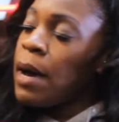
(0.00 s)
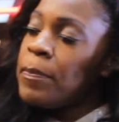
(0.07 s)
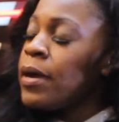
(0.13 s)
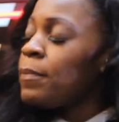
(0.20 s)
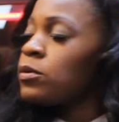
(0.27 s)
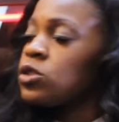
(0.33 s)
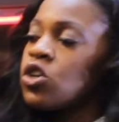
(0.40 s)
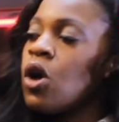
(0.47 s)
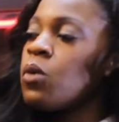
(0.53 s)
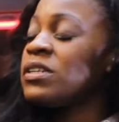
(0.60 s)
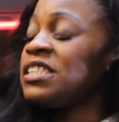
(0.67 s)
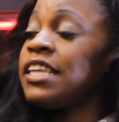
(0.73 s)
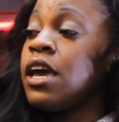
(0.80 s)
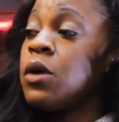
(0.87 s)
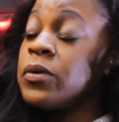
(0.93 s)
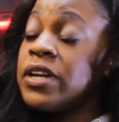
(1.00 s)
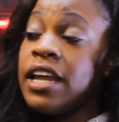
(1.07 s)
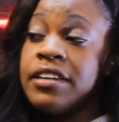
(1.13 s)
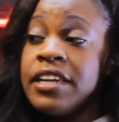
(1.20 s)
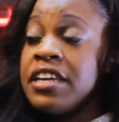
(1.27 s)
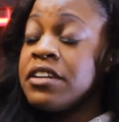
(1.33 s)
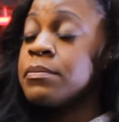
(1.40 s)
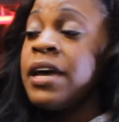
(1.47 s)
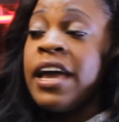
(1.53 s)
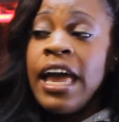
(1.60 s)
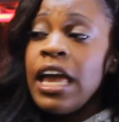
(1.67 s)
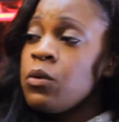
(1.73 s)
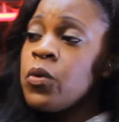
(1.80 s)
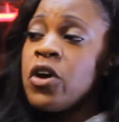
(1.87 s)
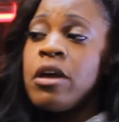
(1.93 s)
My people's always there when I need them.
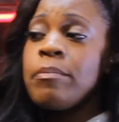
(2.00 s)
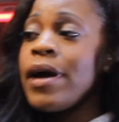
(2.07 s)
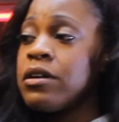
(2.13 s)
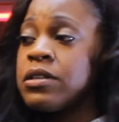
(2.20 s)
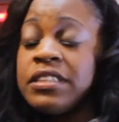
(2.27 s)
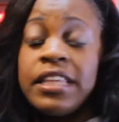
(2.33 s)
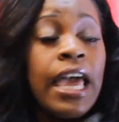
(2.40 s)
Ain't worried about a